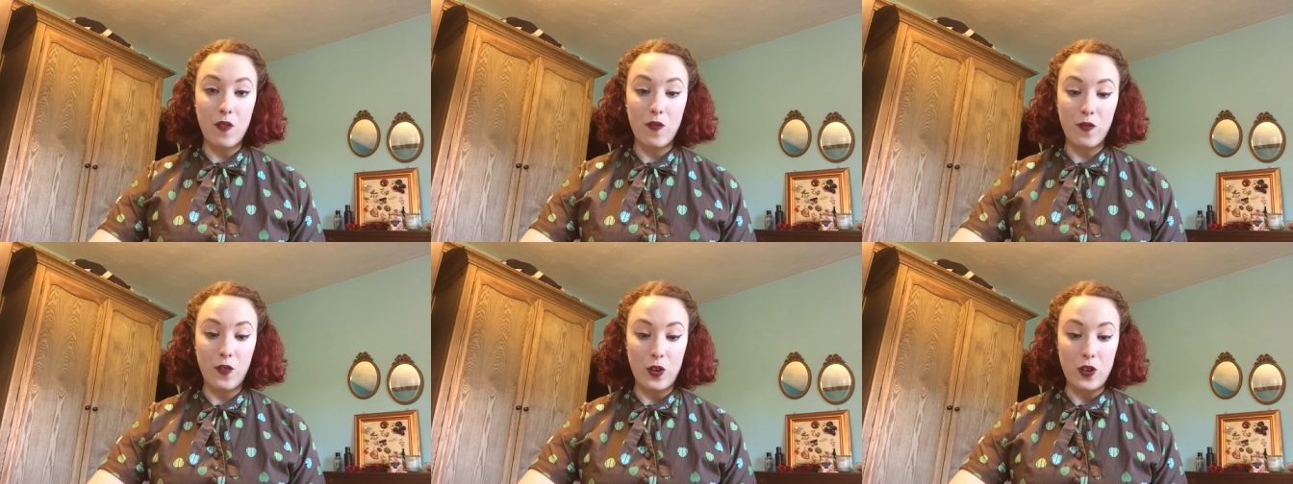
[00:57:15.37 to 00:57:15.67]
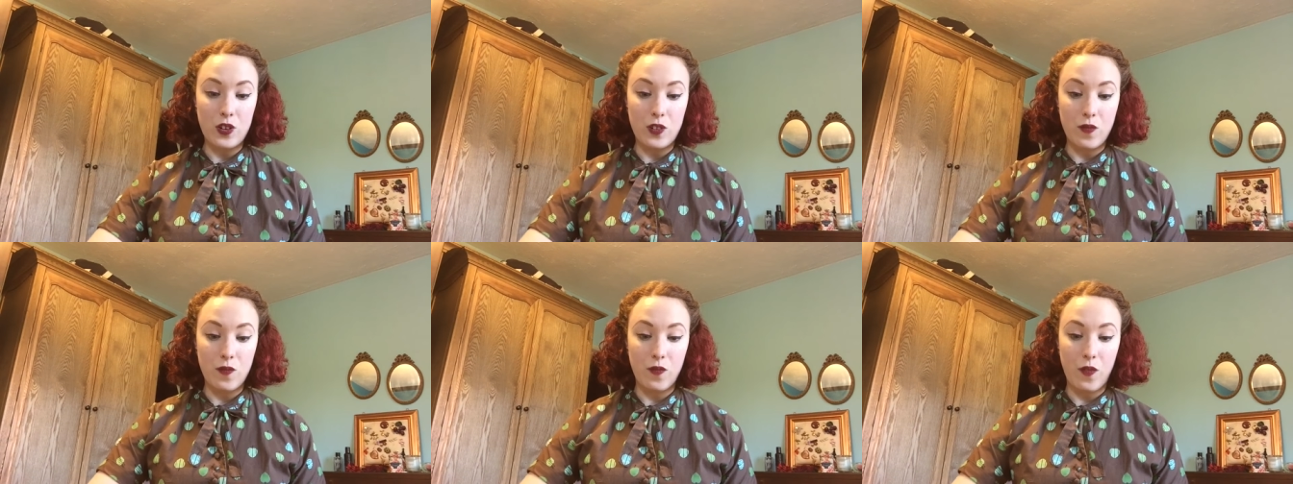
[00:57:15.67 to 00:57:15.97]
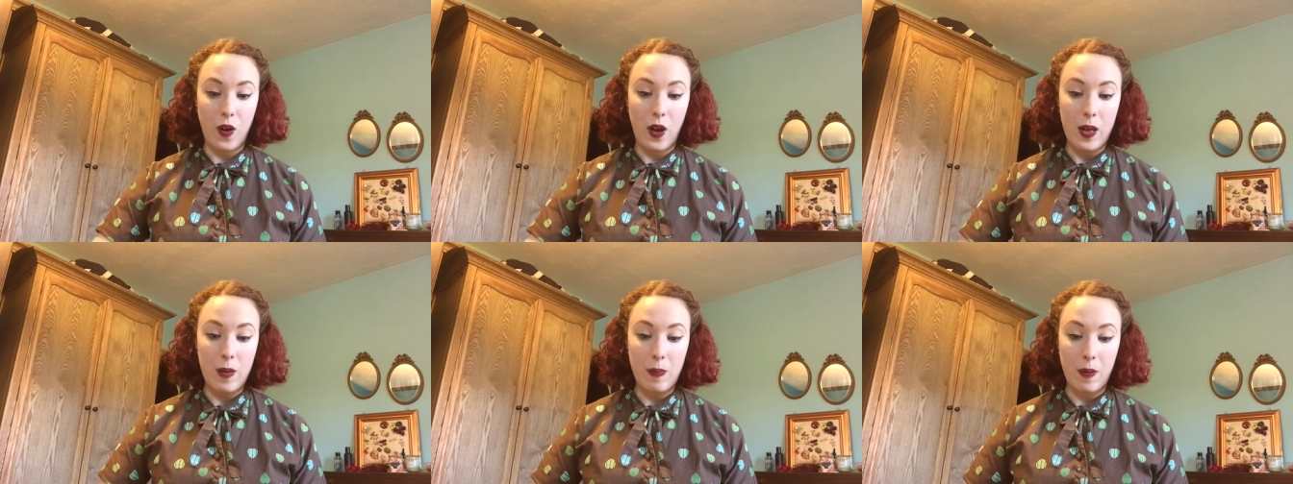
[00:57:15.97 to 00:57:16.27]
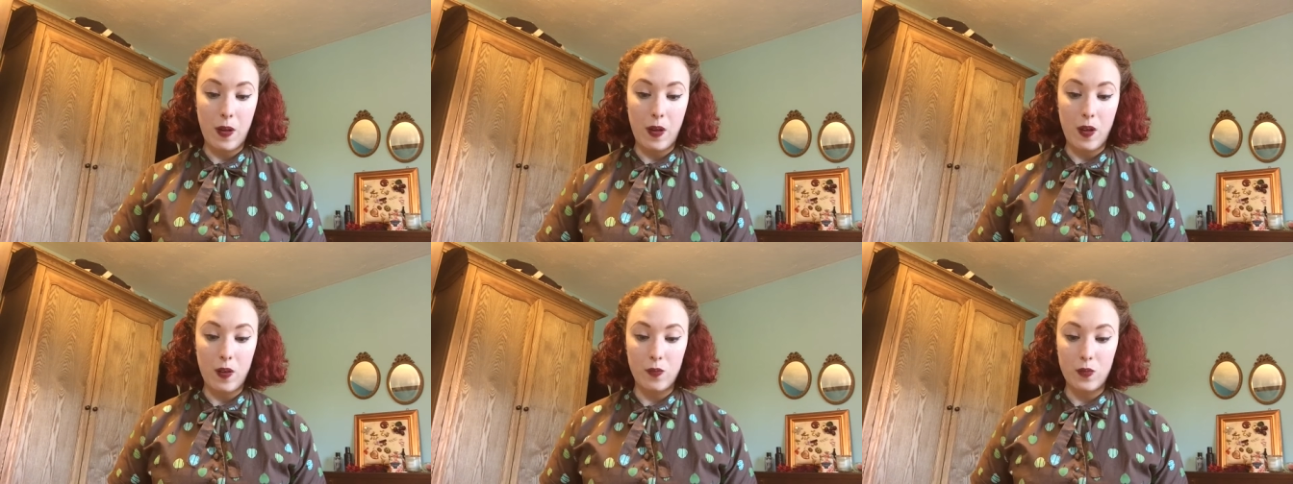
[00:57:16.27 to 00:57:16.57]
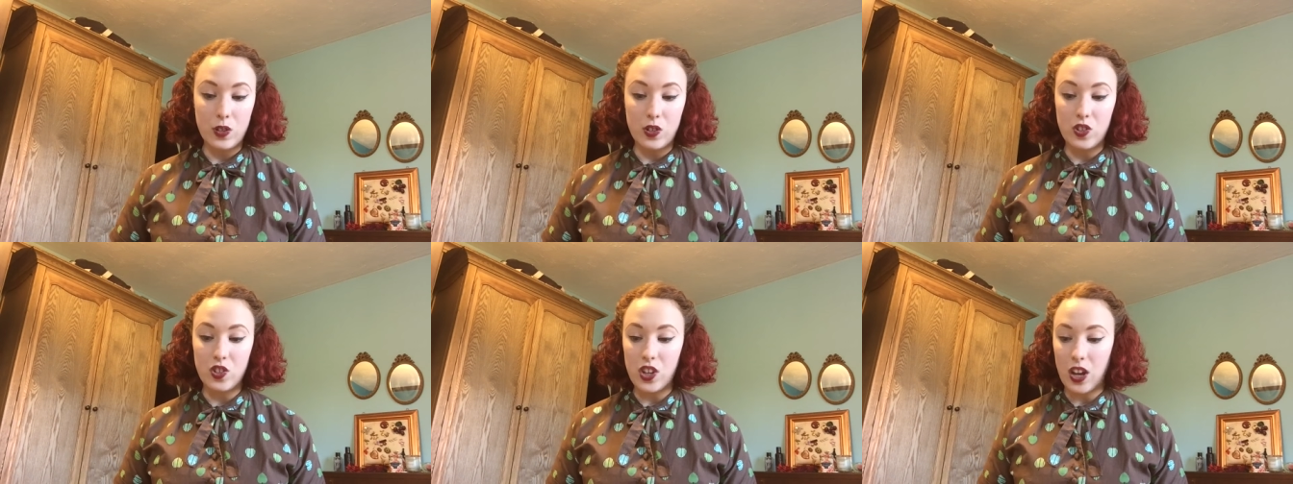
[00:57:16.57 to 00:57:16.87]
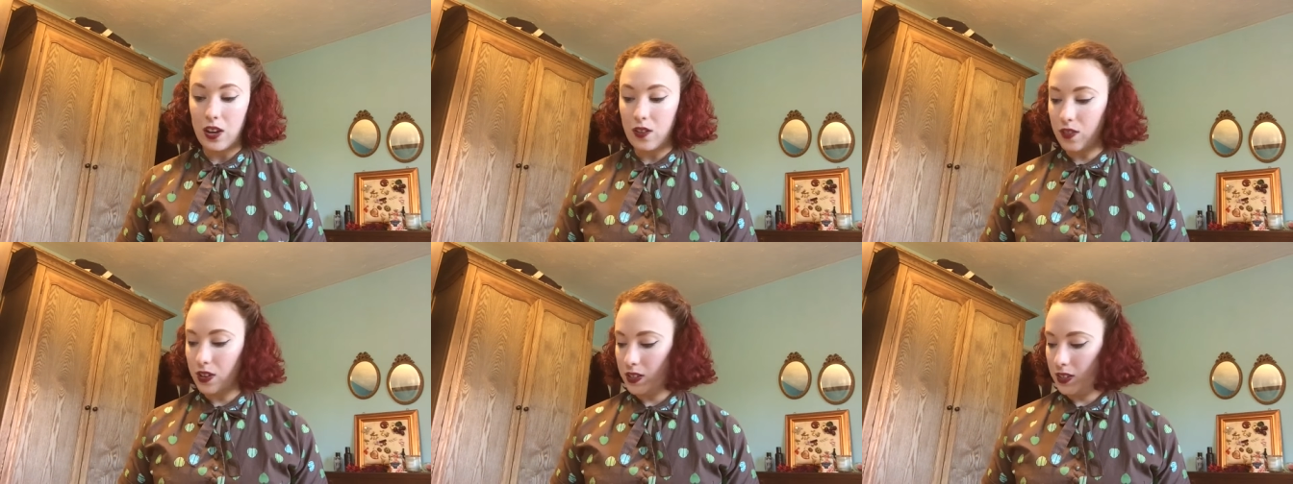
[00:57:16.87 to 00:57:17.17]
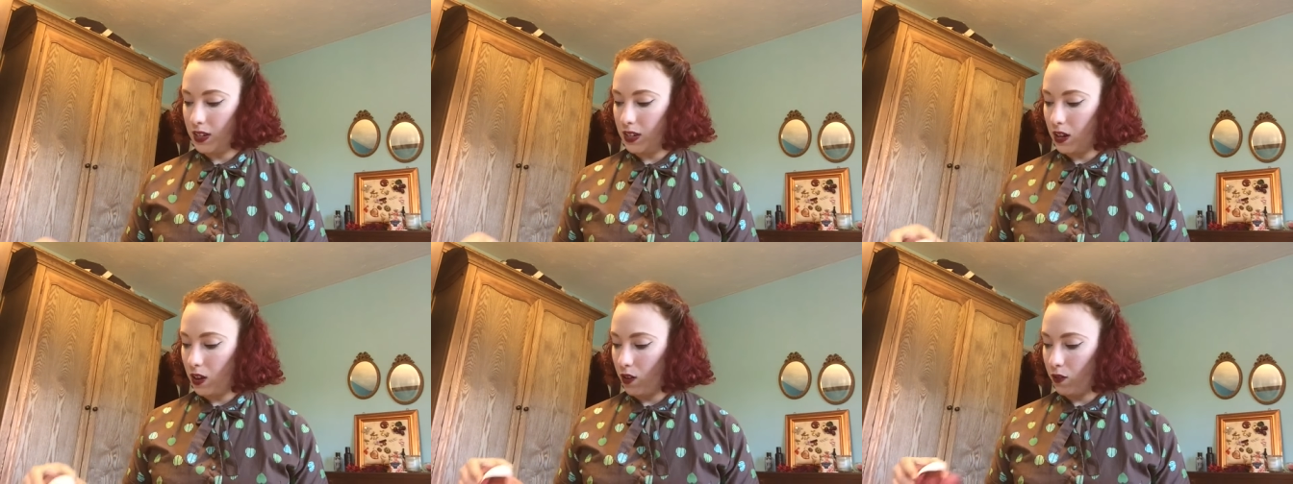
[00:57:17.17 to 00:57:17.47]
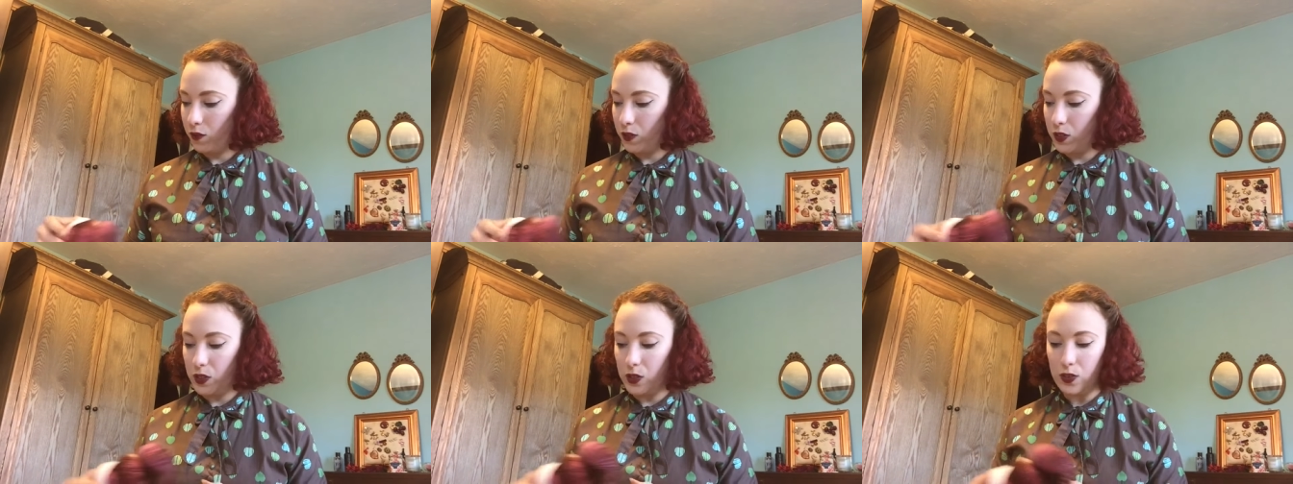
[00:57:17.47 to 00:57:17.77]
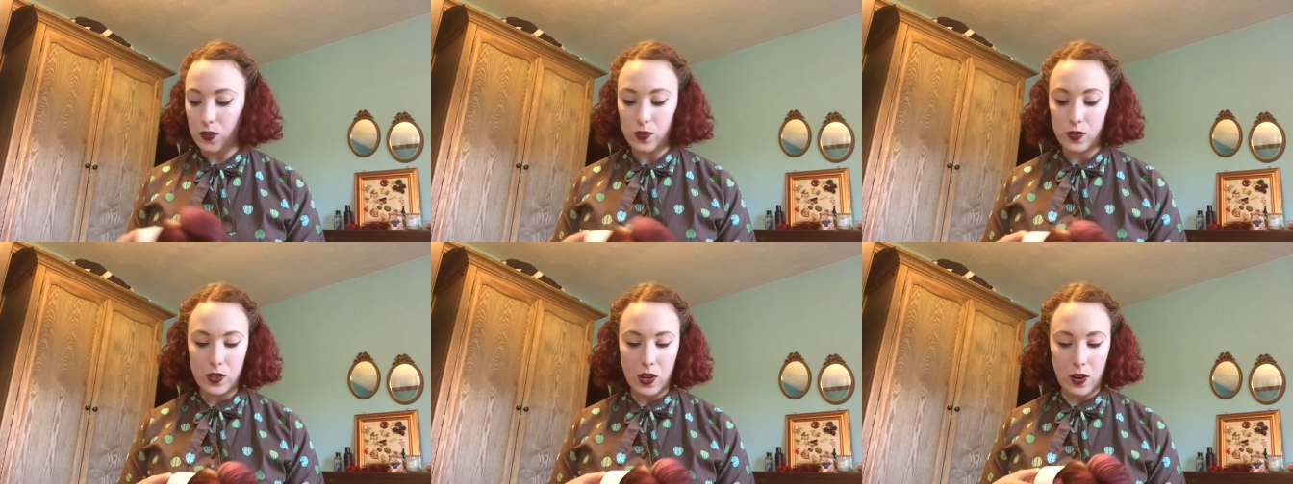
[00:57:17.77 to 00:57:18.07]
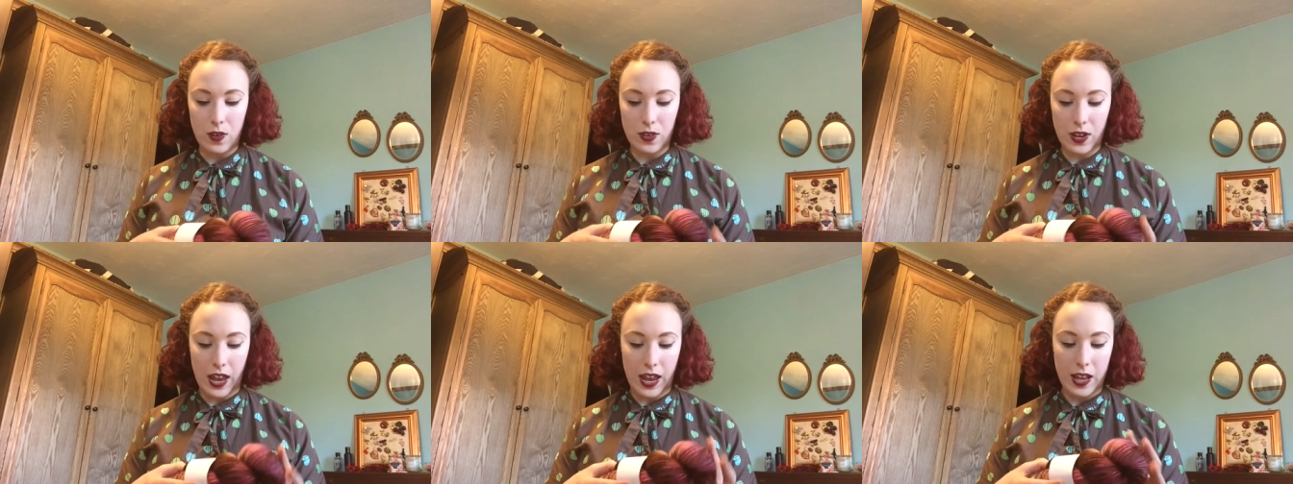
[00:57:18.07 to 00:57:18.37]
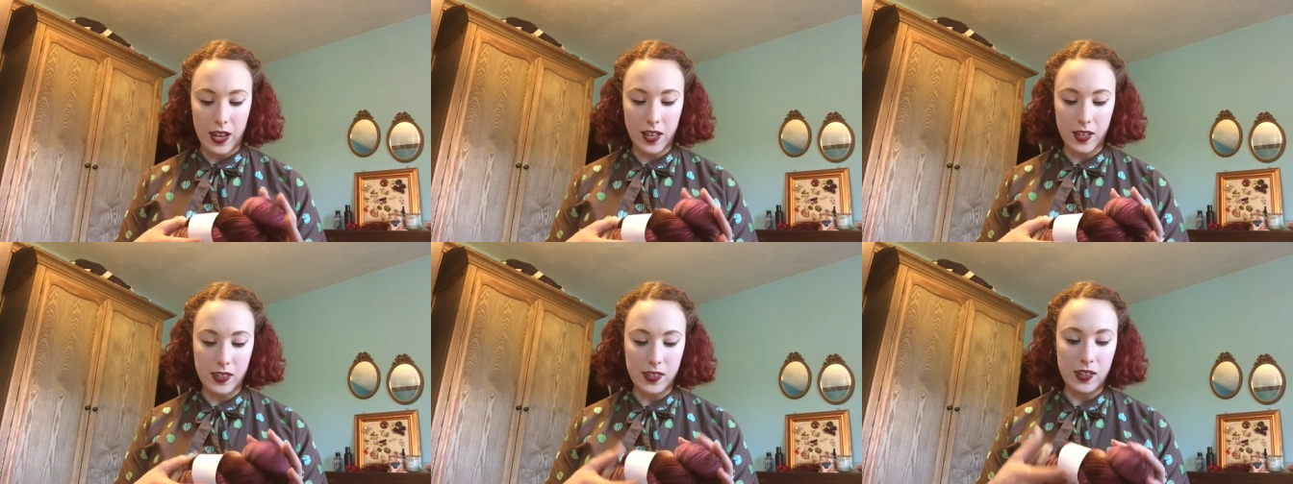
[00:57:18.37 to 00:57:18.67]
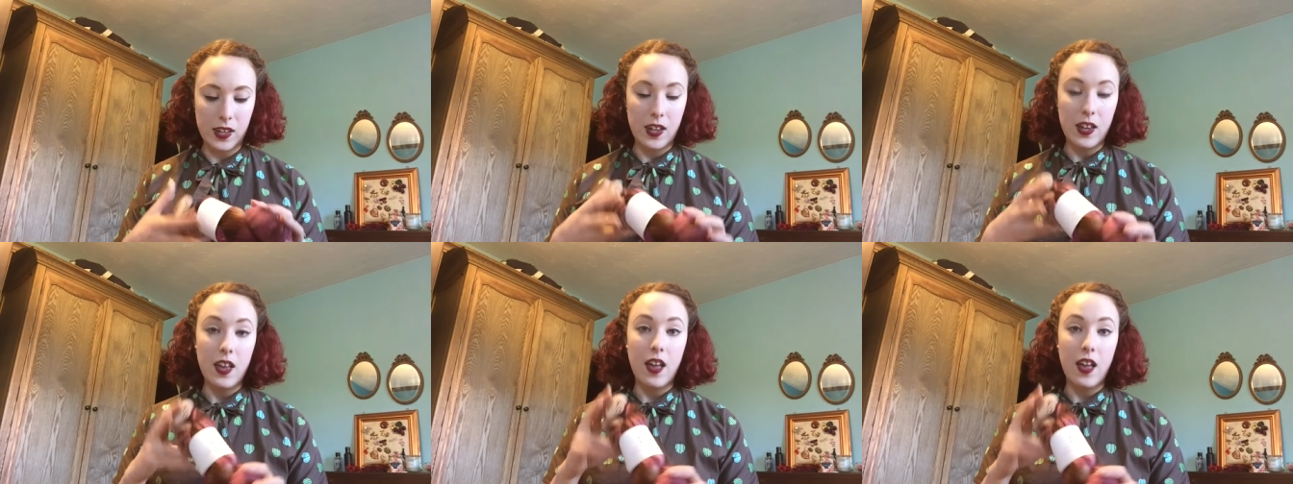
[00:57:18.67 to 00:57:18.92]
of Fondant Fibre was generous enough to donate